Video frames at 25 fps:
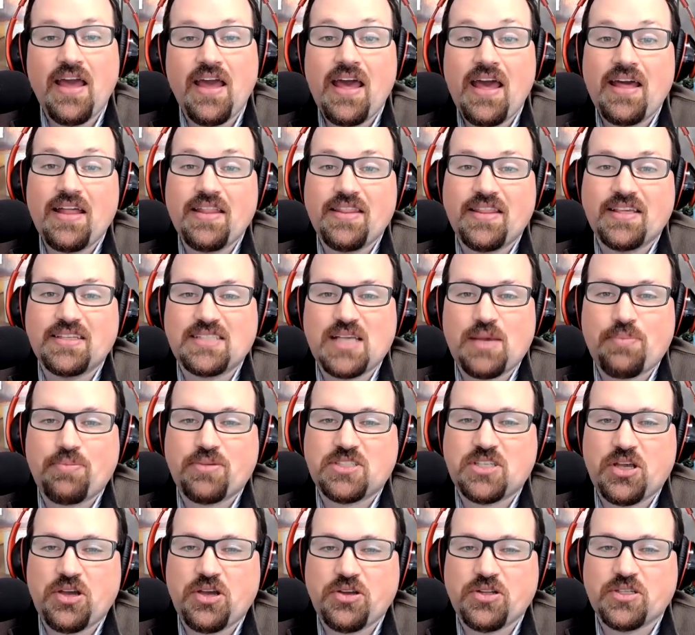This
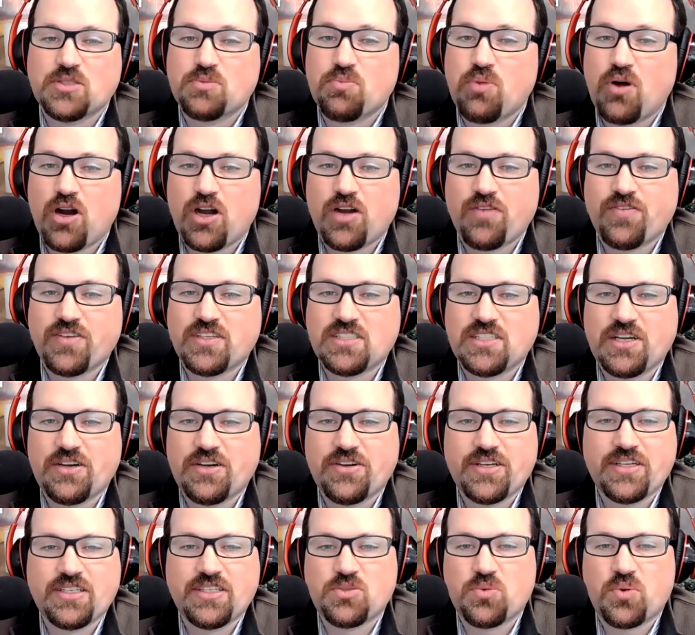episode is part of a
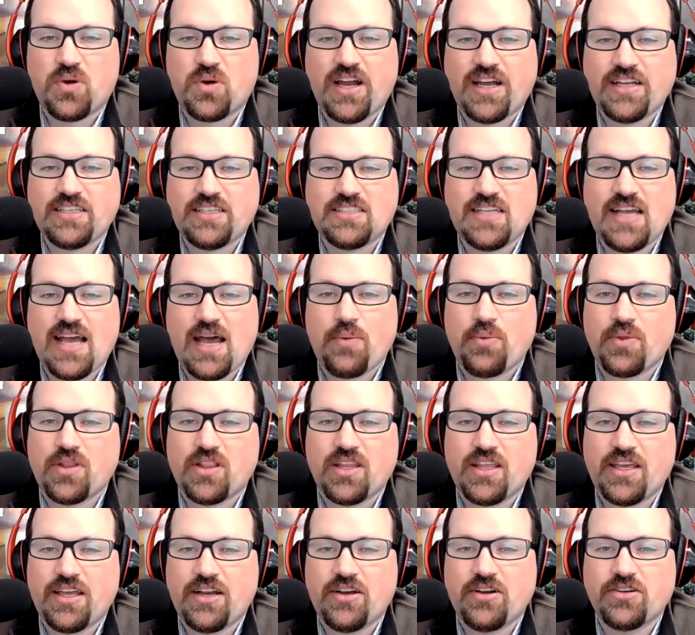series where I chat with
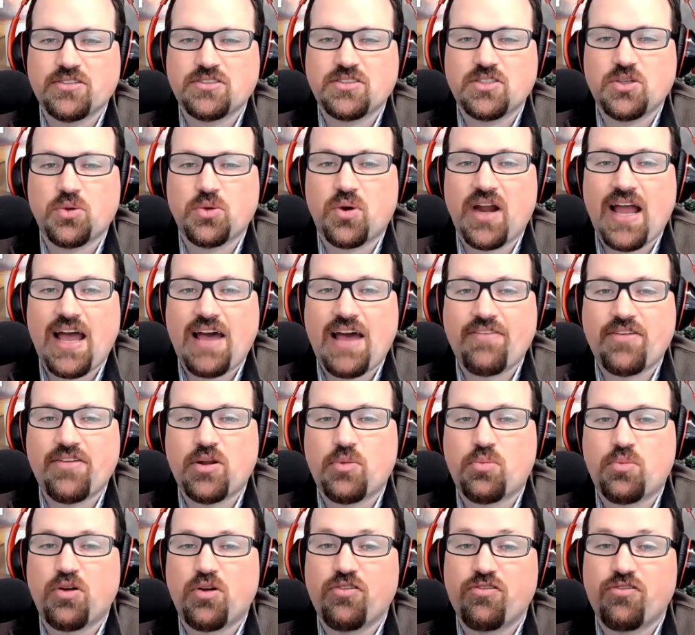leaders who are having a
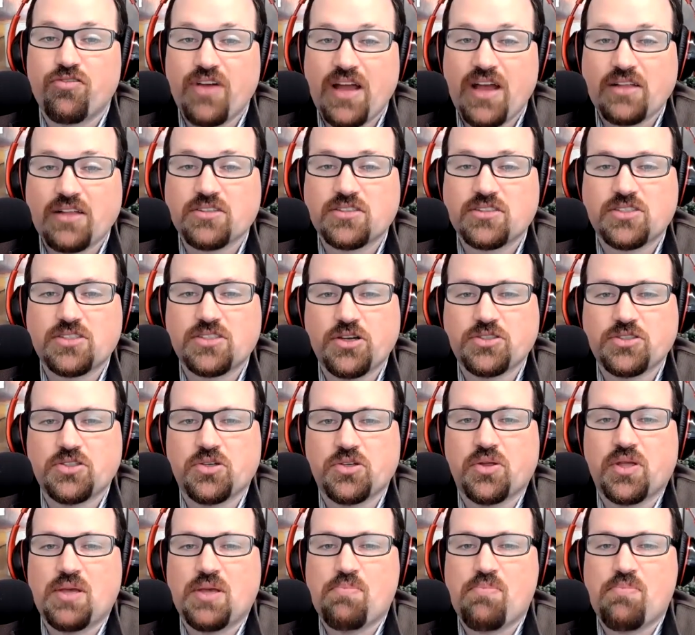profound
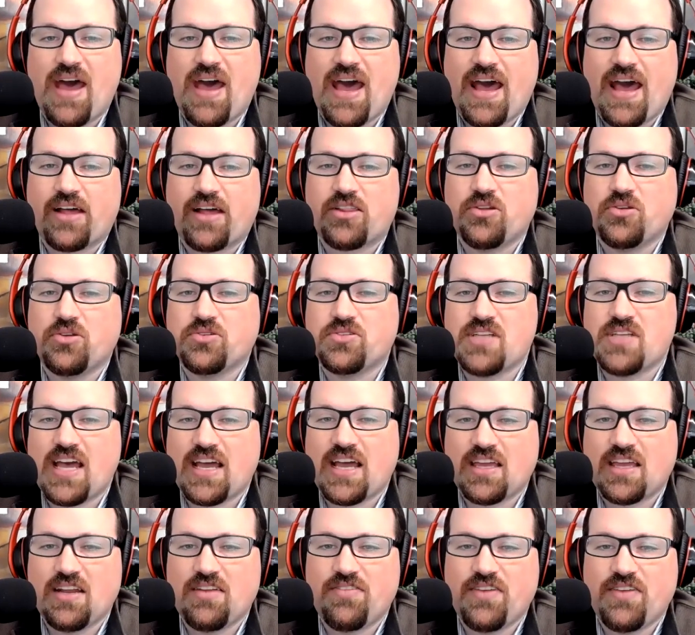social impact through
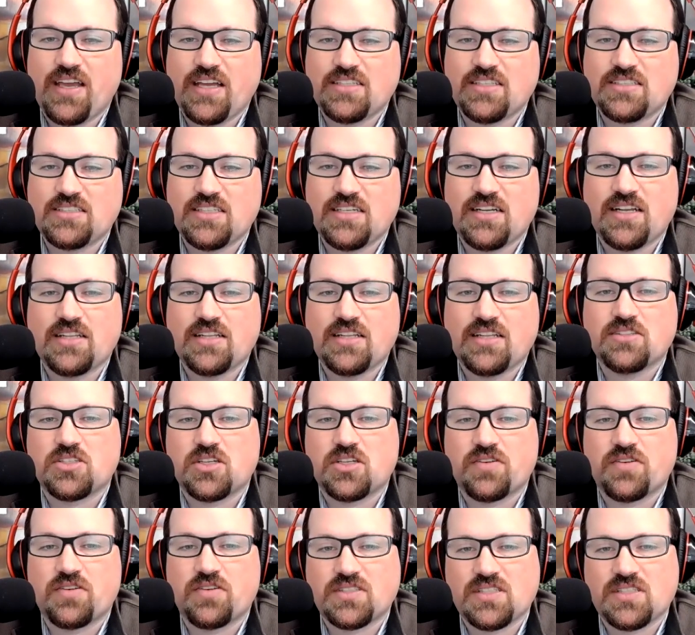tech innovation and
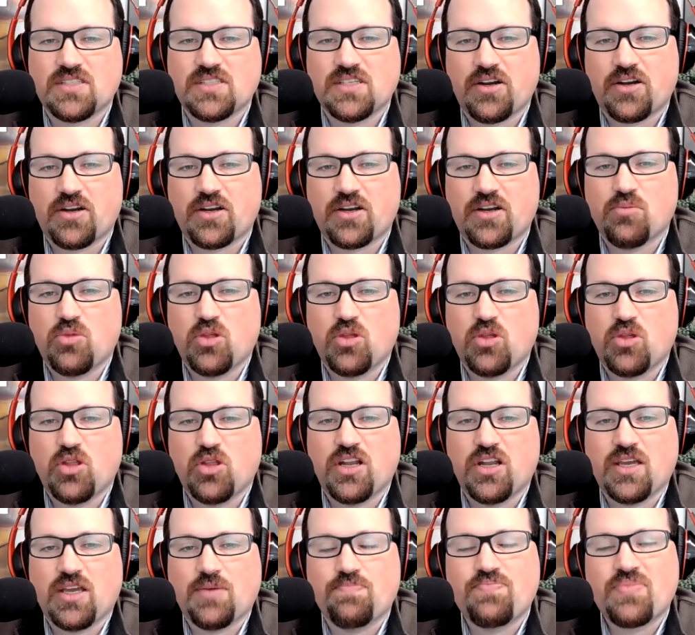service in their
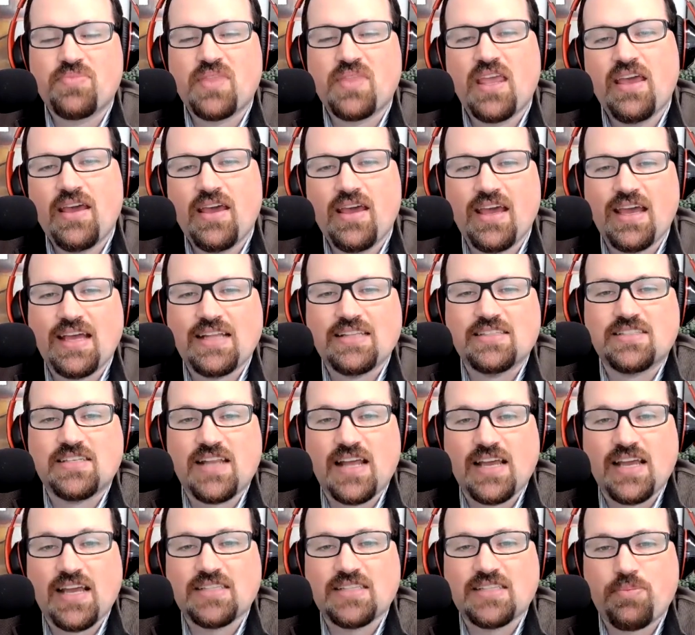community. In
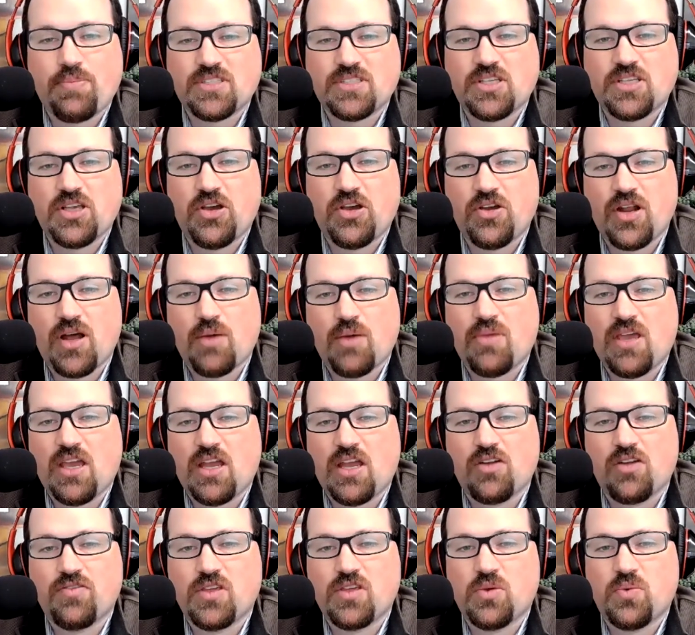today's episode, I'm
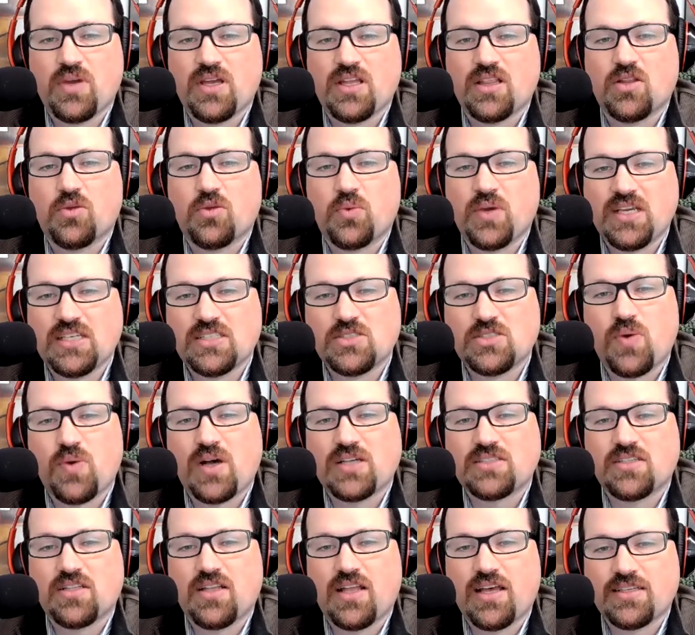interviewing Louise
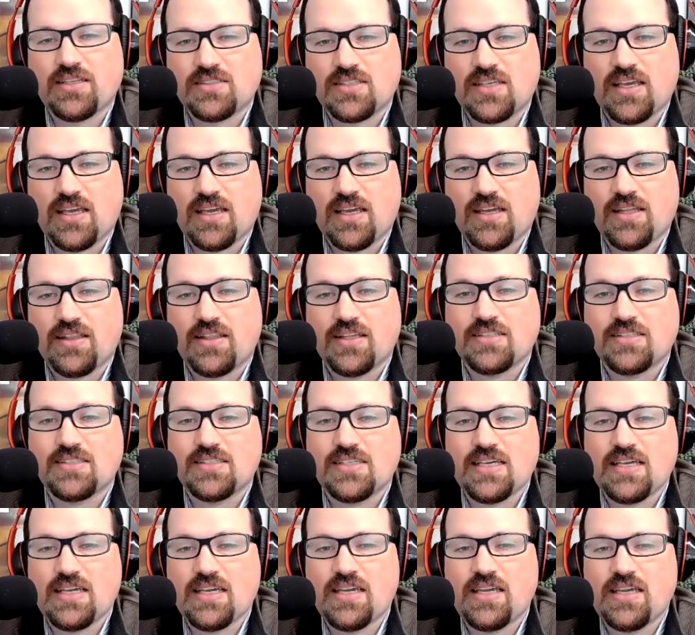Wasilewski, the
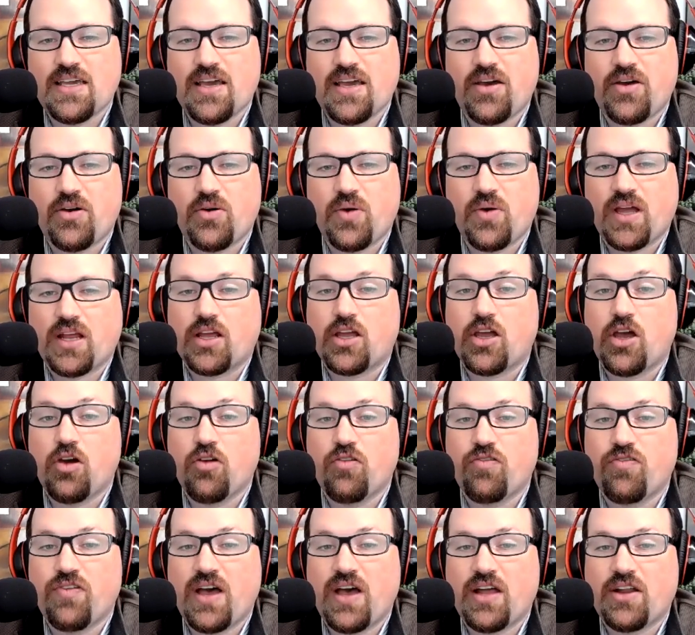CEO and
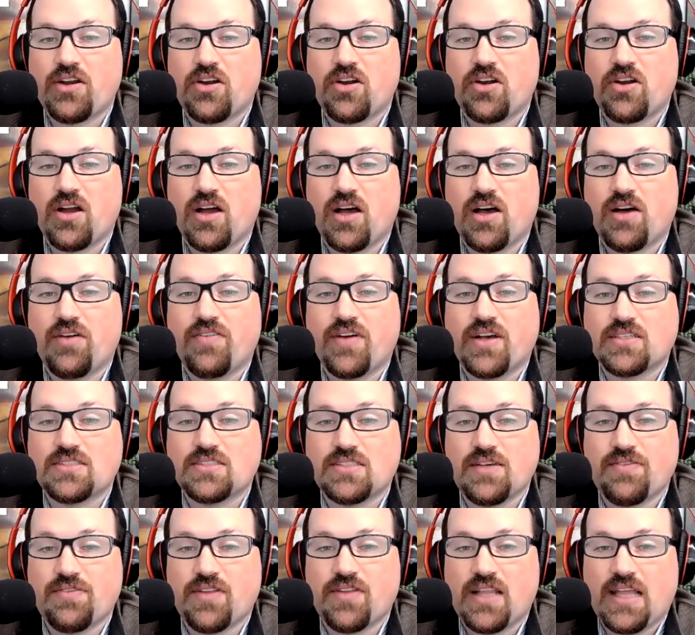co-founder of
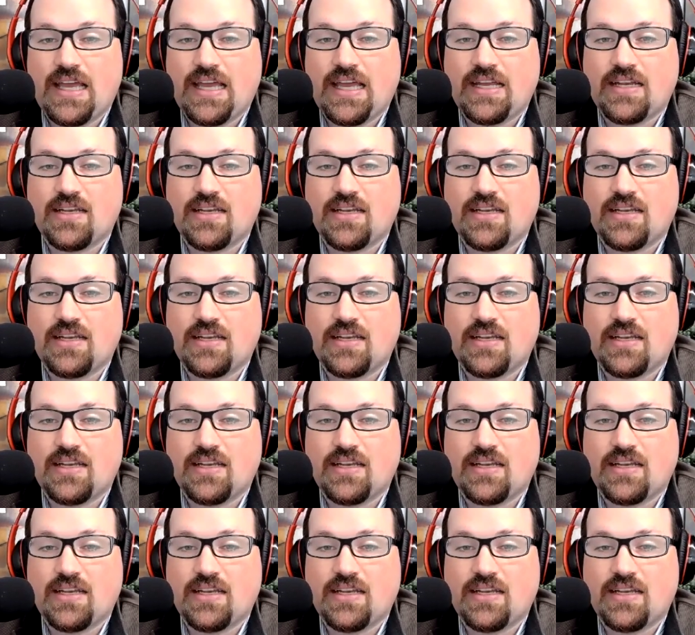Wasilewski,